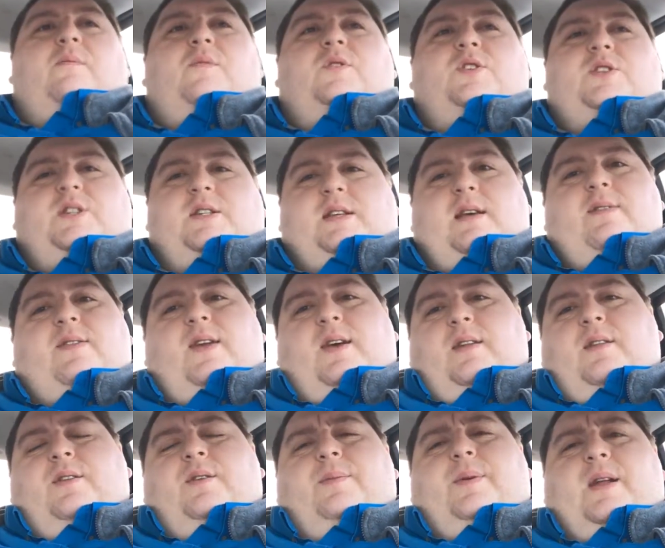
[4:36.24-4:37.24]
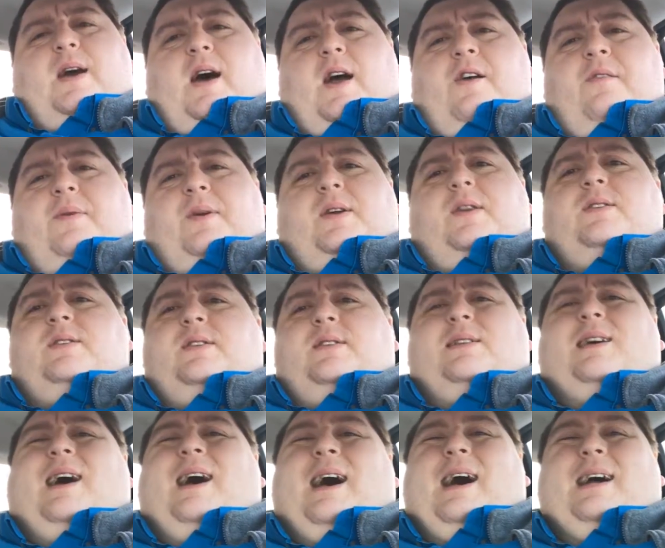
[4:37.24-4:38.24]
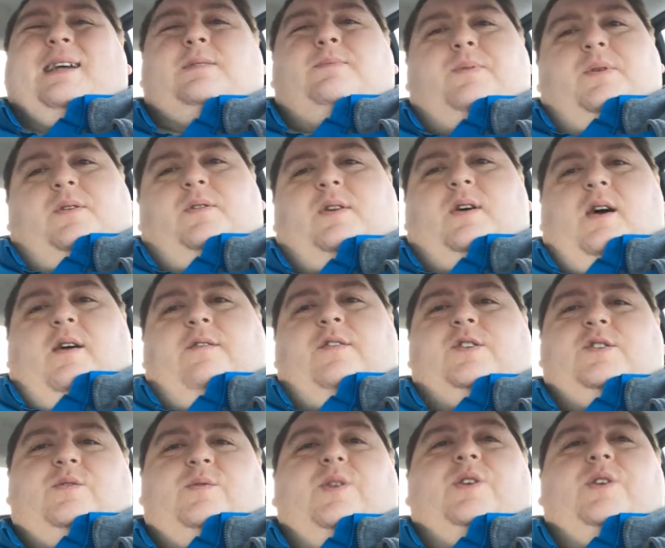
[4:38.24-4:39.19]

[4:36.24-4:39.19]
which is, I think, a little bit higher because it's a hospital coverage.